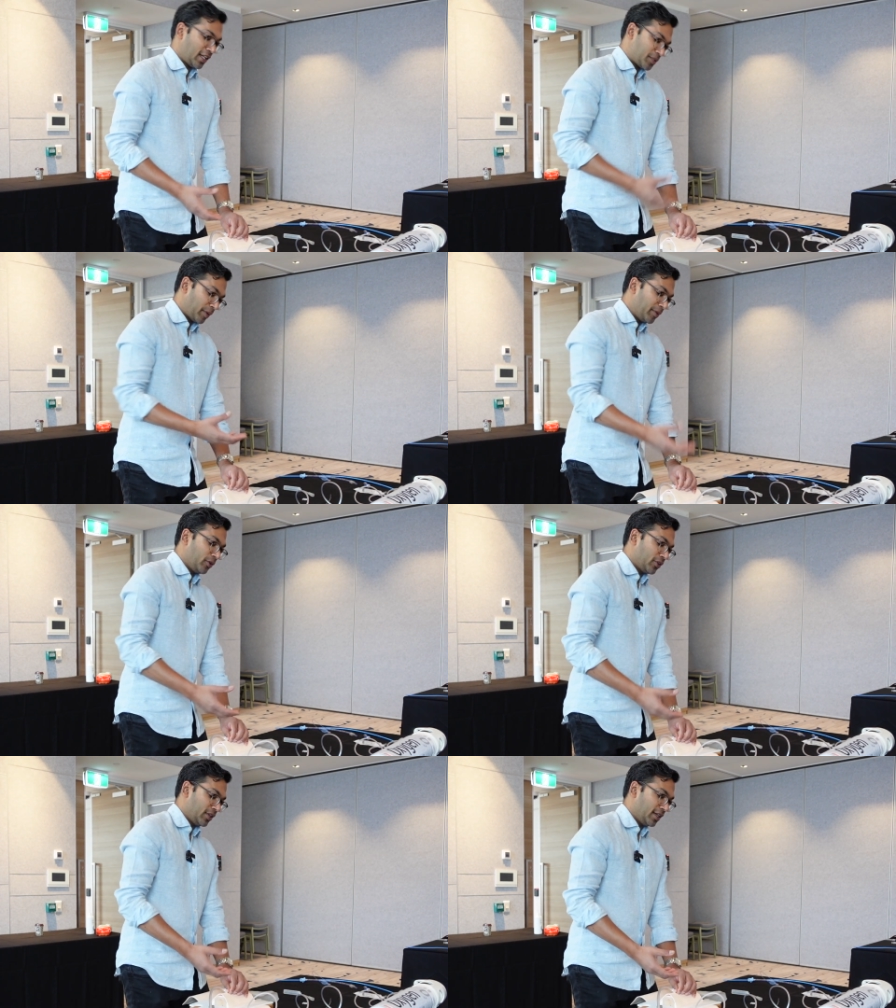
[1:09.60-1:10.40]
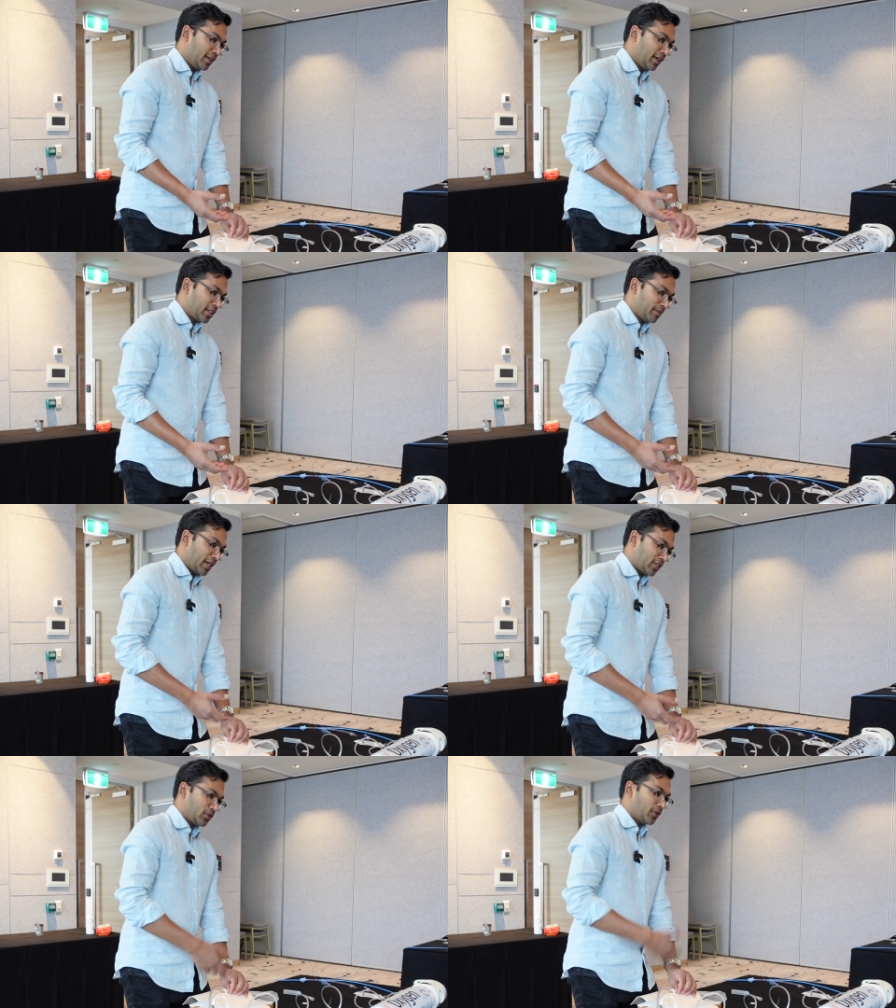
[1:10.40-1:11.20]
and that's probably all you need to
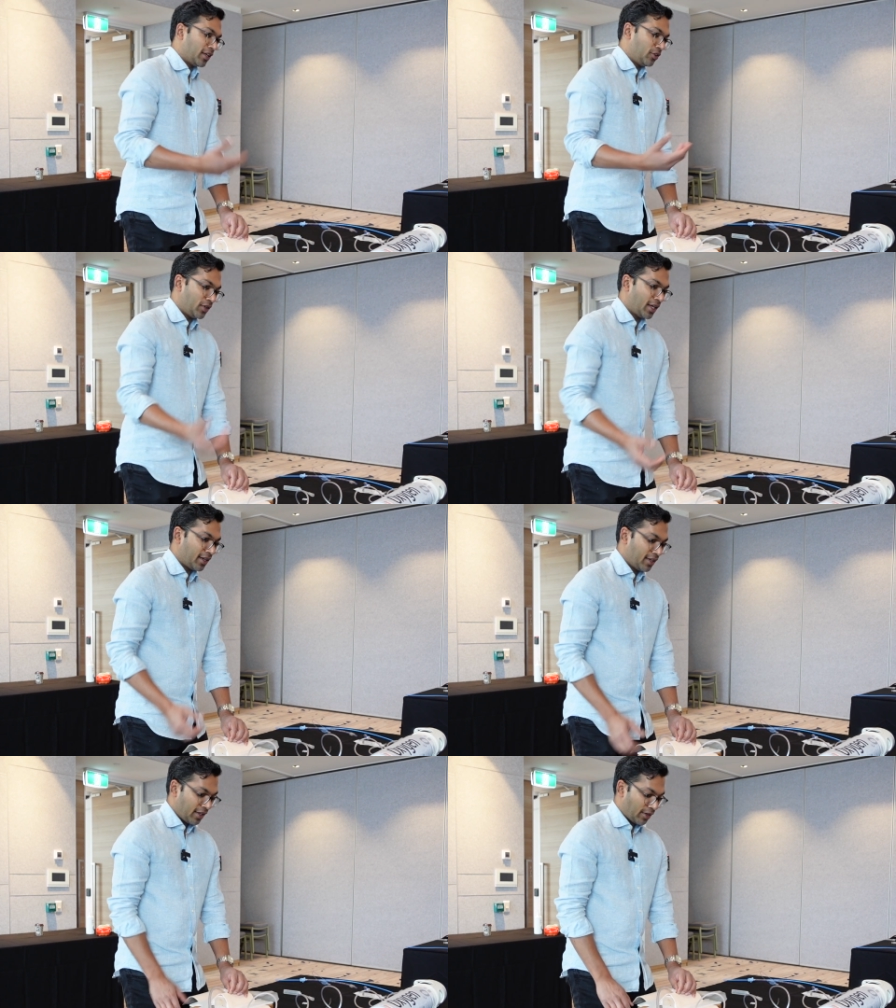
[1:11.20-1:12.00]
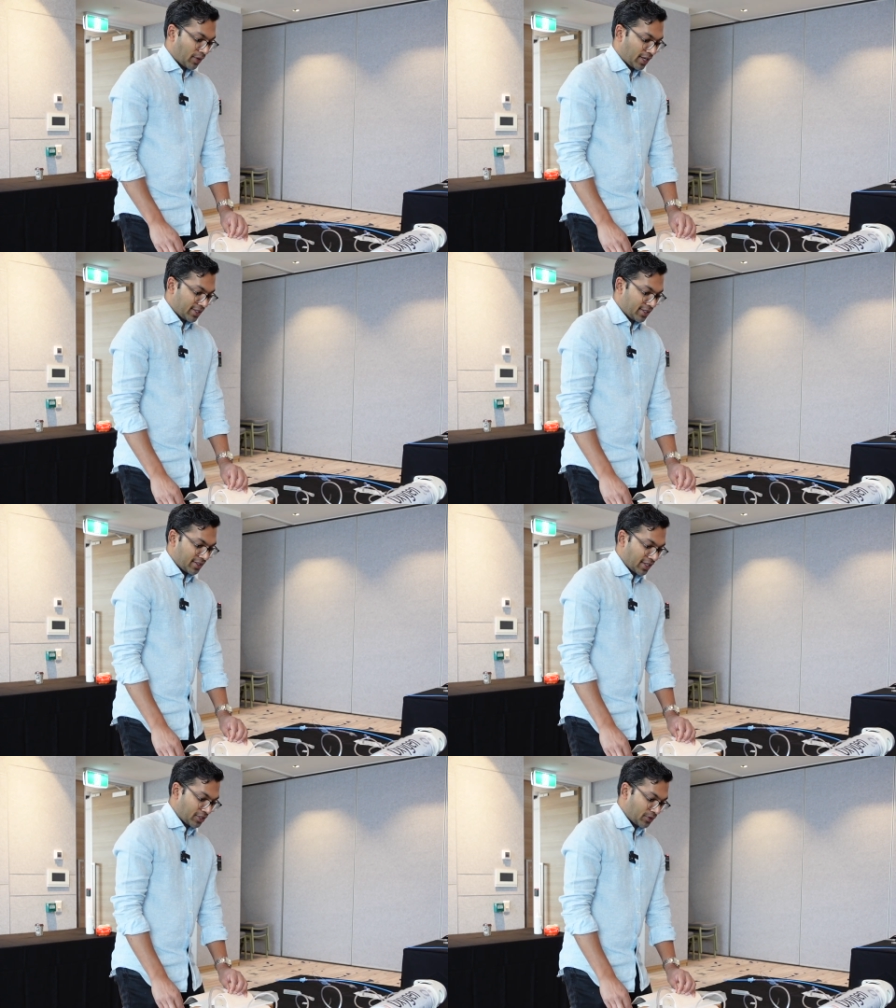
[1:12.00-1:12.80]
make sure that you get a rise in the
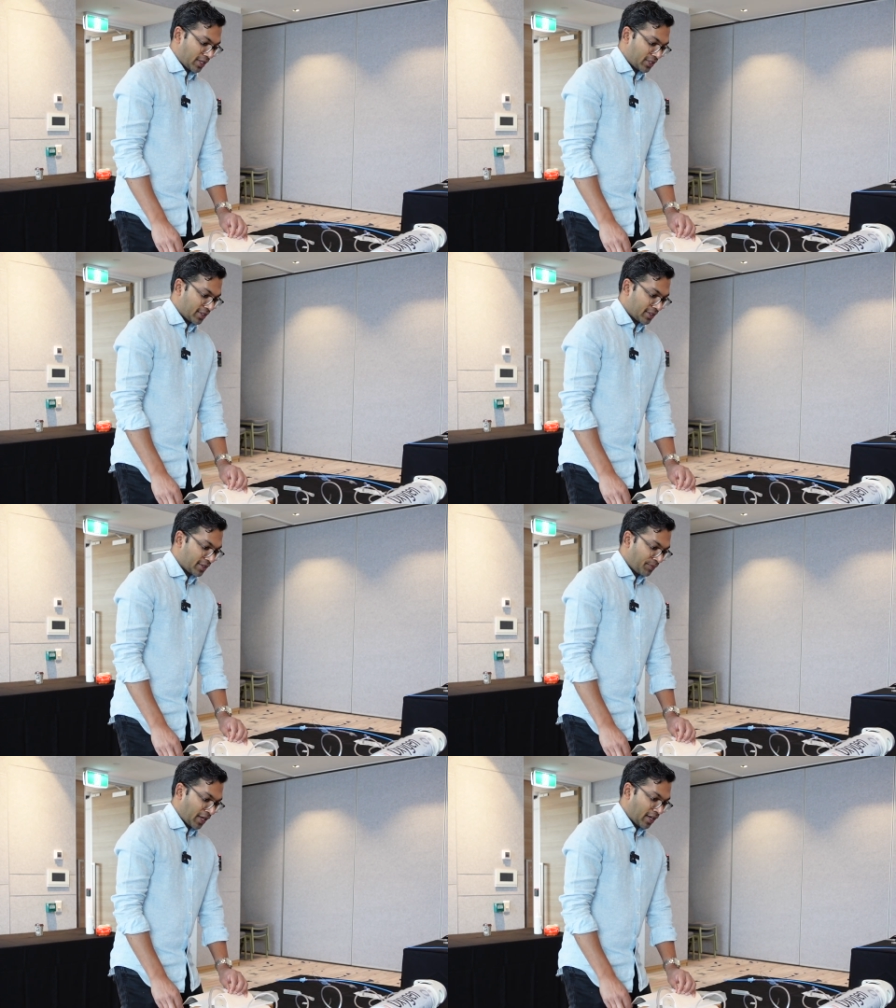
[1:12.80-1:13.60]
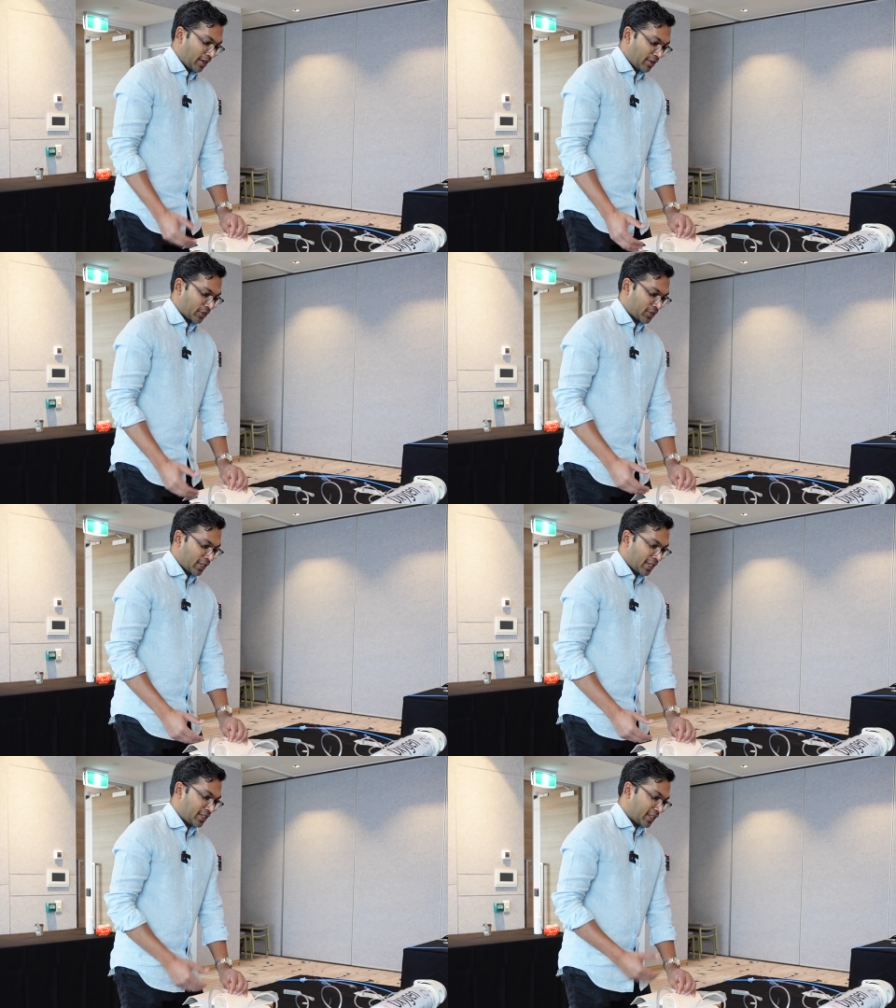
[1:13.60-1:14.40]
saturations and
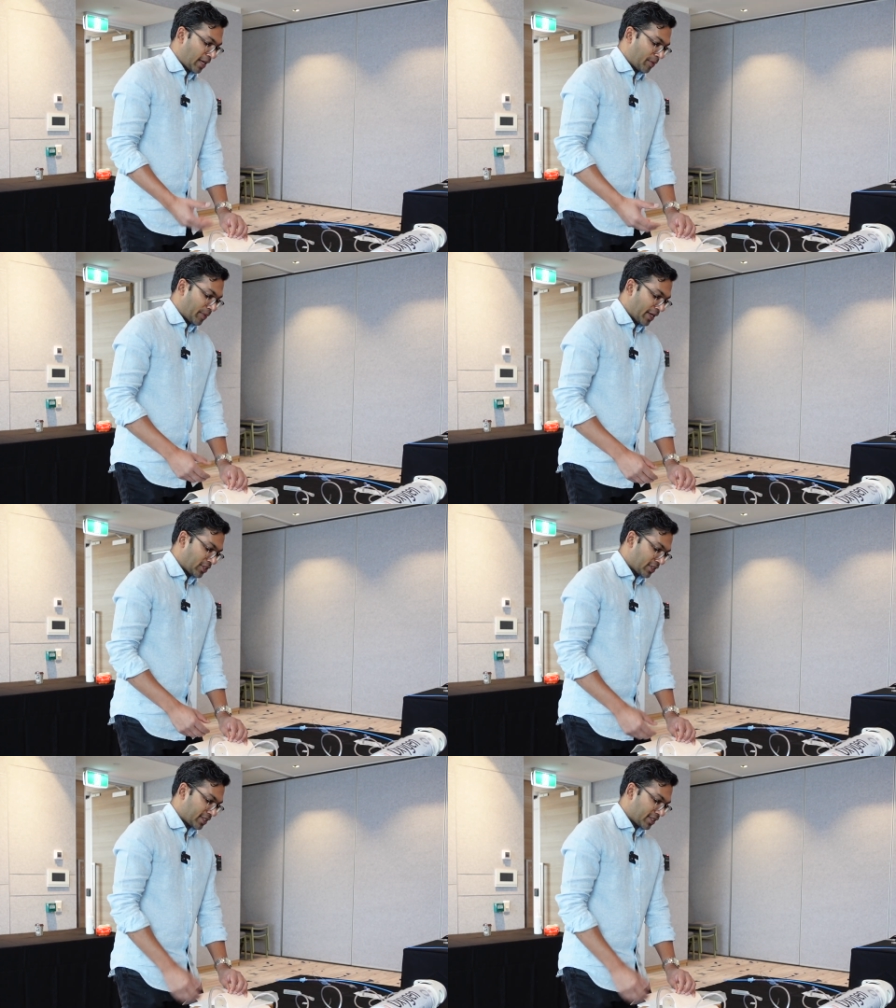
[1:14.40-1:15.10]
oxygenation to keep your patient